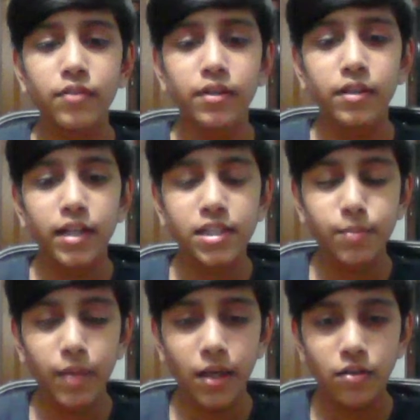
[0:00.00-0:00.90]

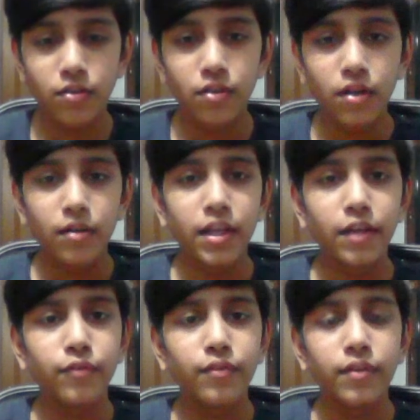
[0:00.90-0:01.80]
Sipenko.
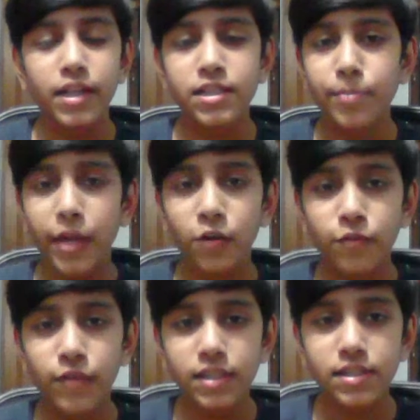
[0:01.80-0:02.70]
If Sipenko
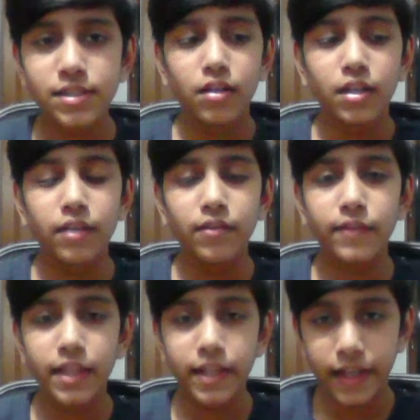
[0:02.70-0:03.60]
wins, he will
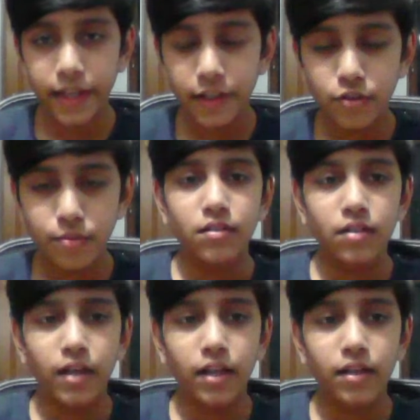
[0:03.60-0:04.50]
win the A group,
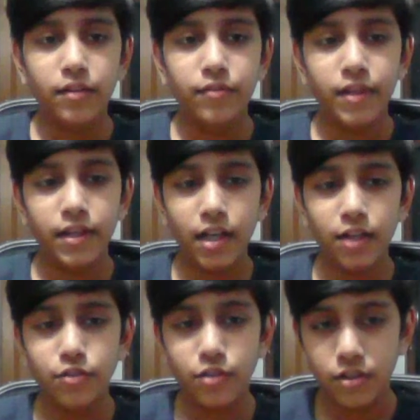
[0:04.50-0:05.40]
and if
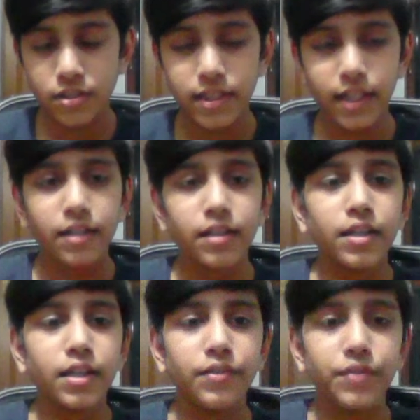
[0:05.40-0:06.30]
Hikaru draws, then
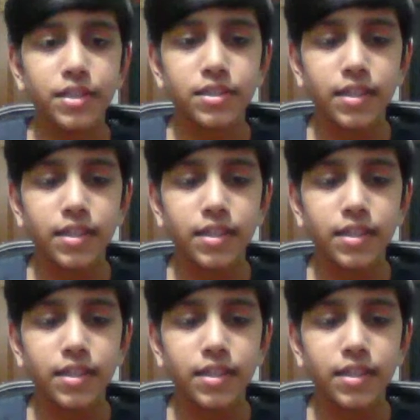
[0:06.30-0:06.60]
he wins the A